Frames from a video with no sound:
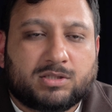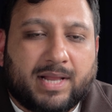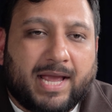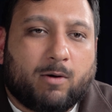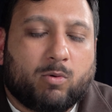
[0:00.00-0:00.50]

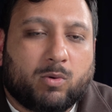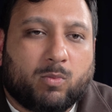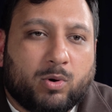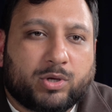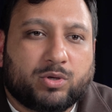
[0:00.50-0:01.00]
Today, I want to
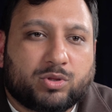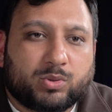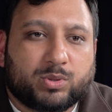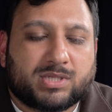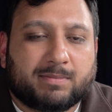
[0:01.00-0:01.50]
walk you
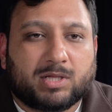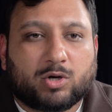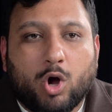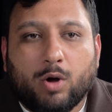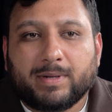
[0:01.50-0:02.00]
through some of the
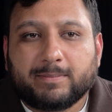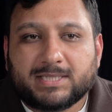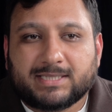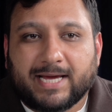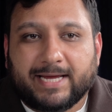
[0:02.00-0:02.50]
common
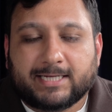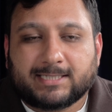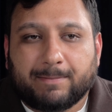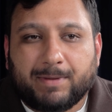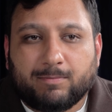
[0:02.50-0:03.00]
mistakes
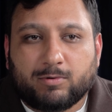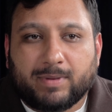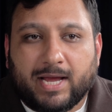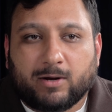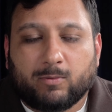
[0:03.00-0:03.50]
that people
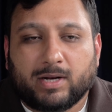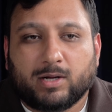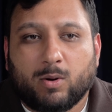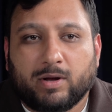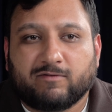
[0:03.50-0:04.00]
make when
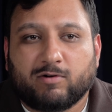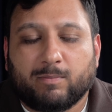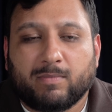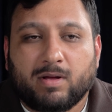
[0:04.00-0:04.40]
going from